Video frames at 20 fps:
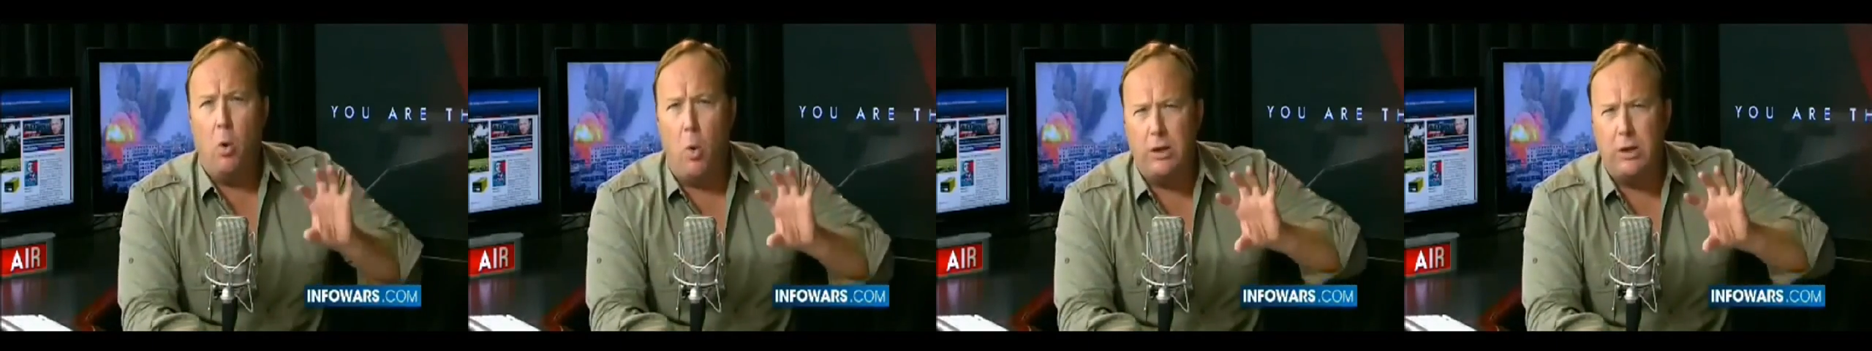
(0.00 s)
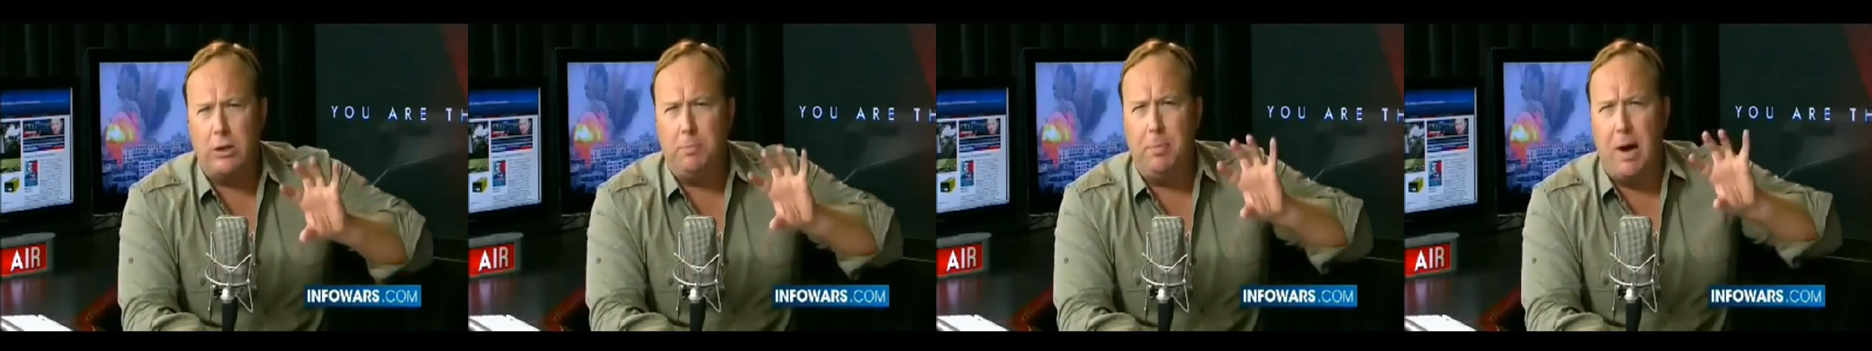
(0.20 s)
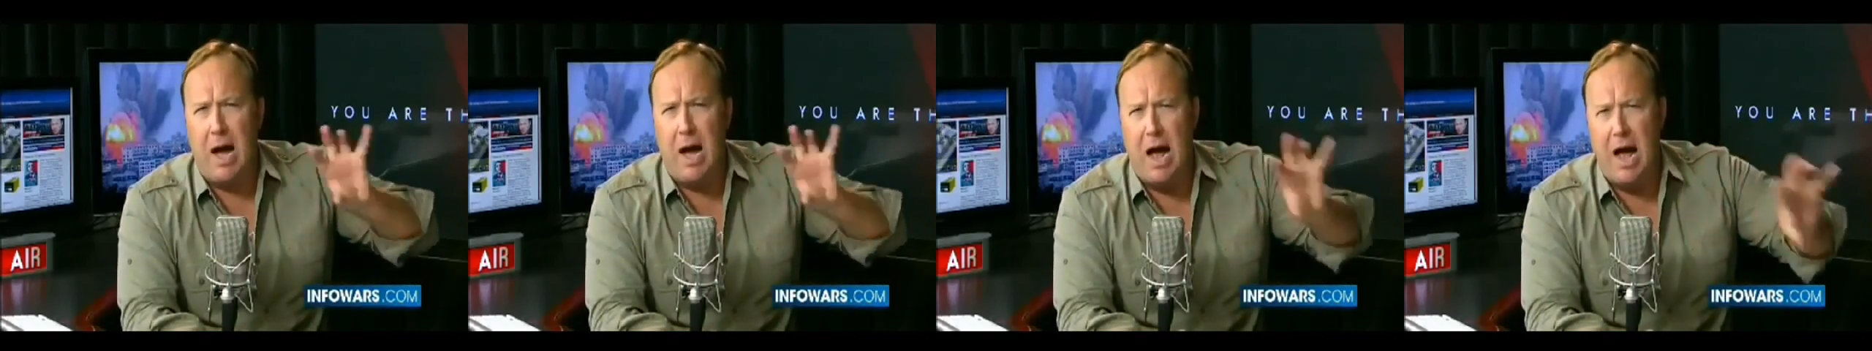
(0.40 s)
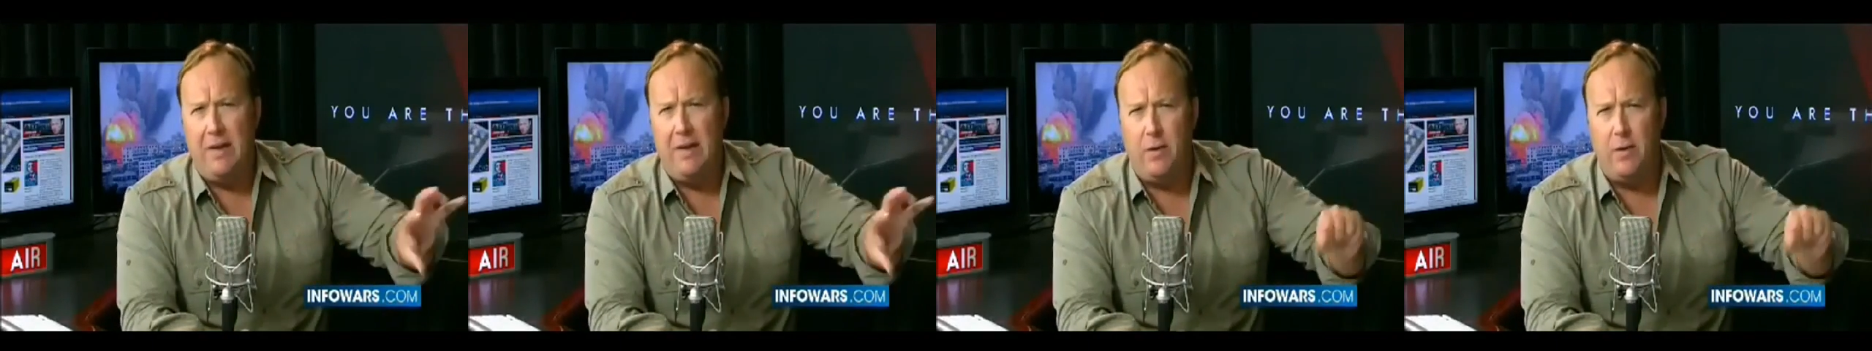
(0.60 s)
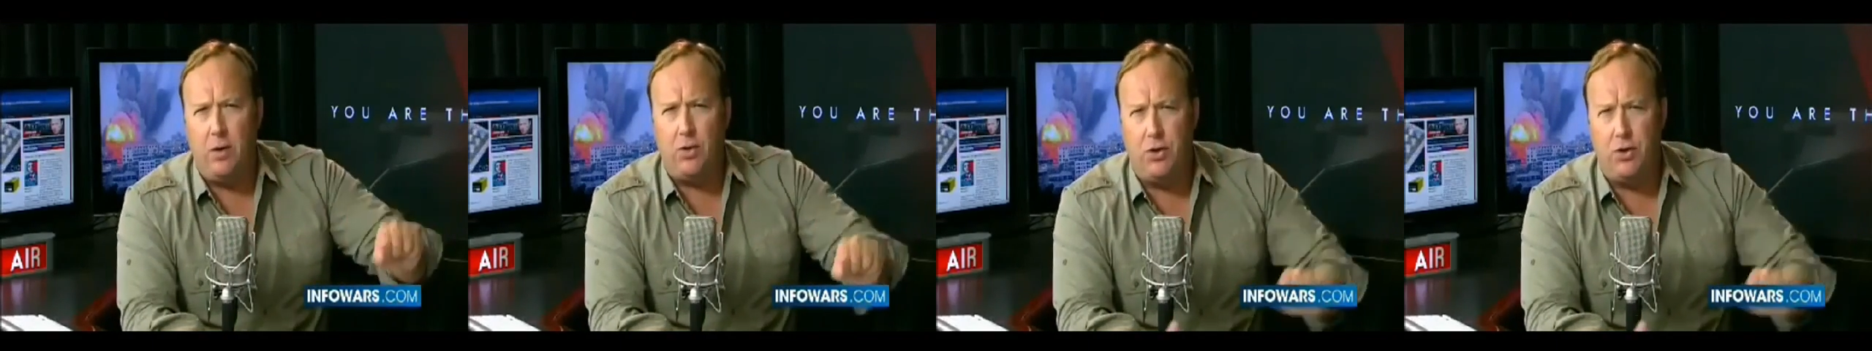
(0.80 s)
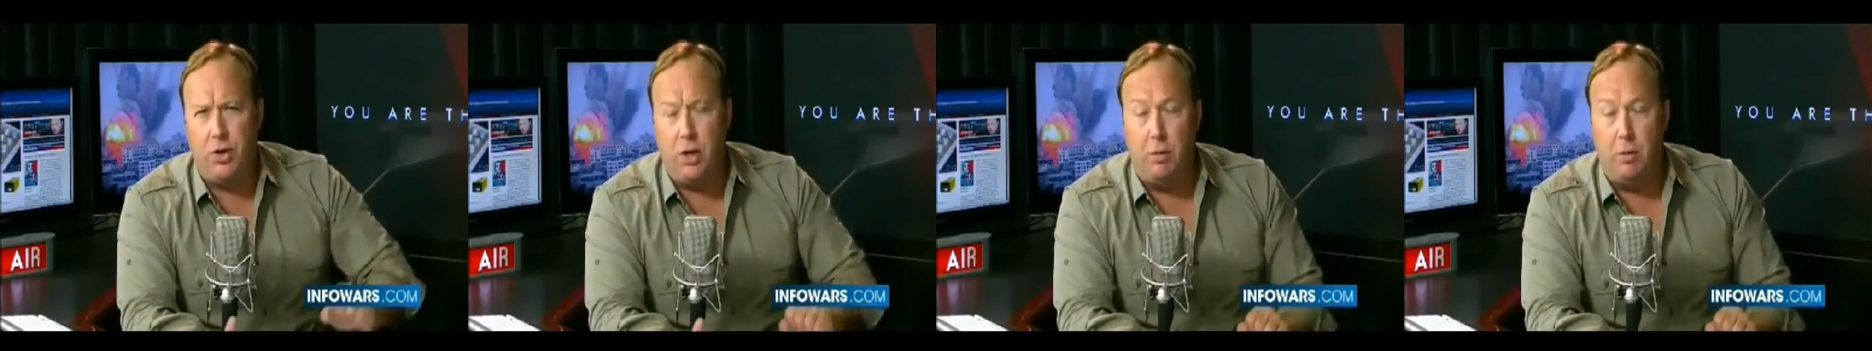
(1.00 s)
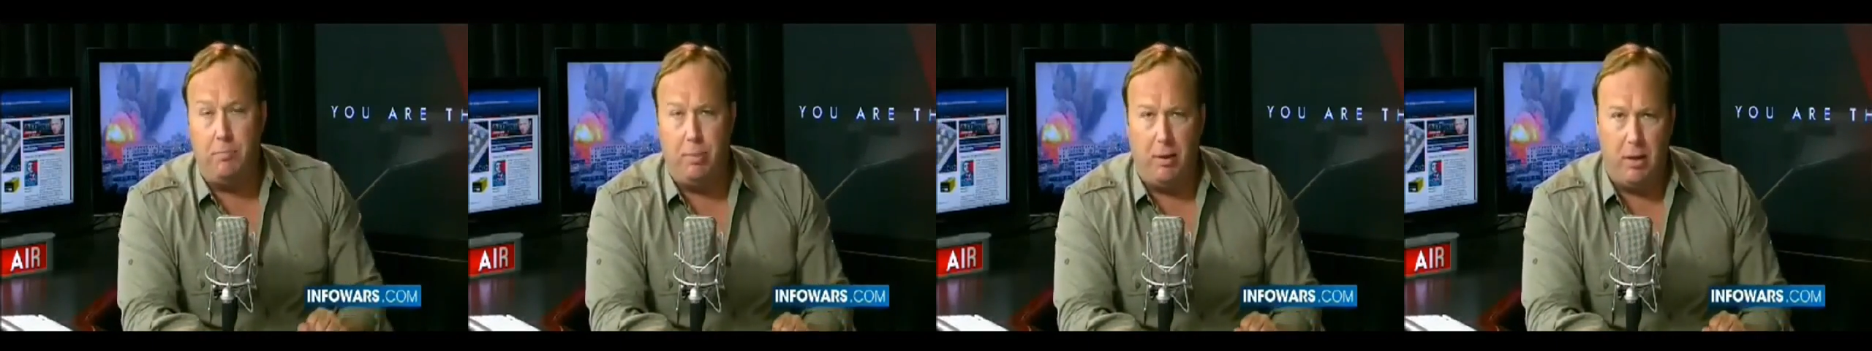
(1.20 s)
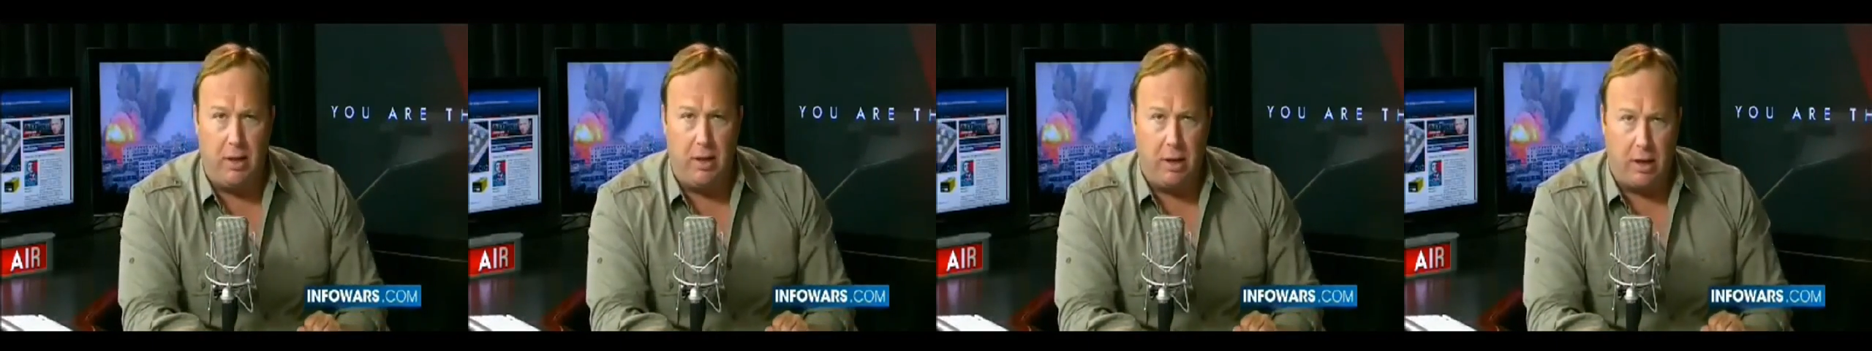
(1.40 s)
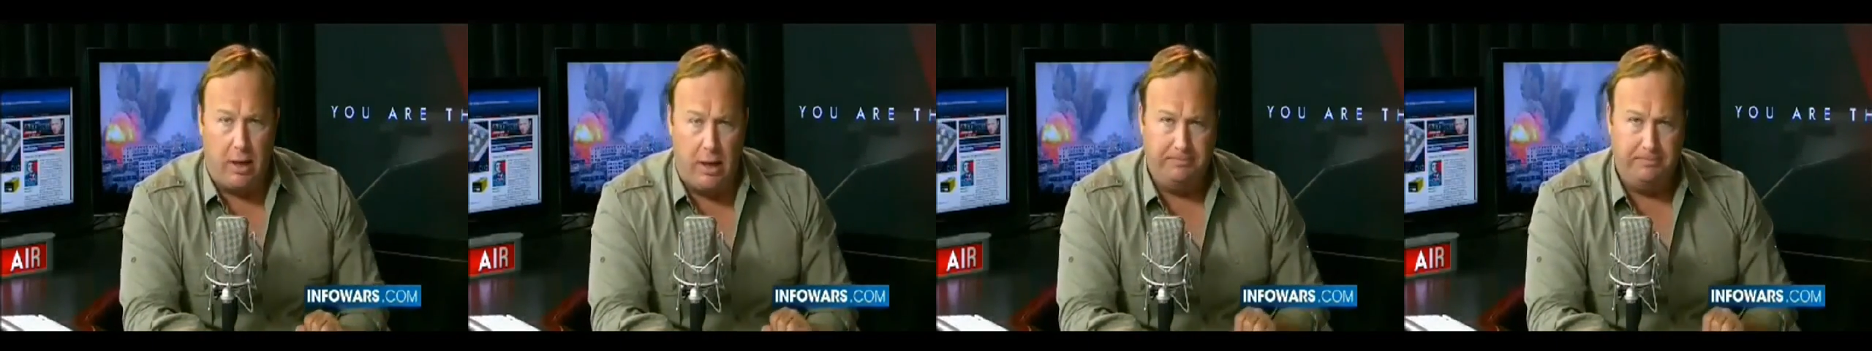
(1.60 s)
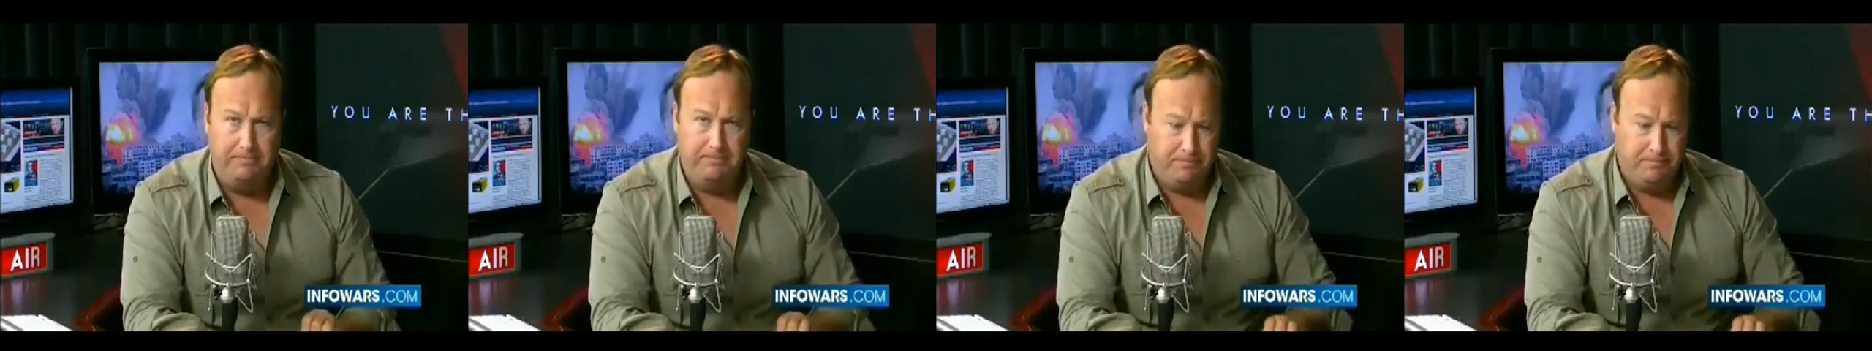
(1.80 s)
What's behind this
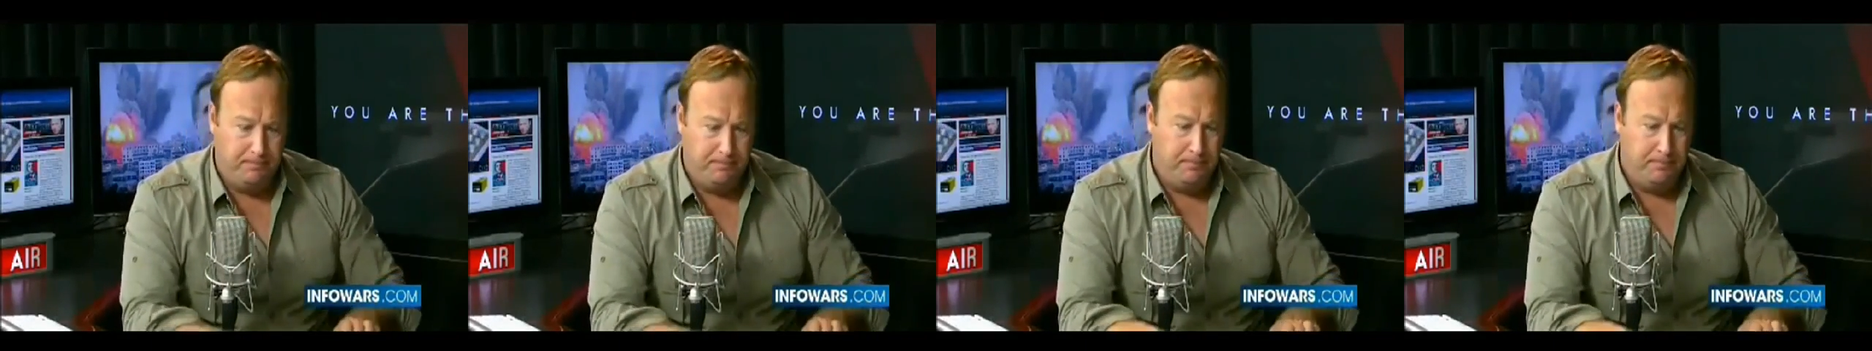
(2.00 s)
geopolitically?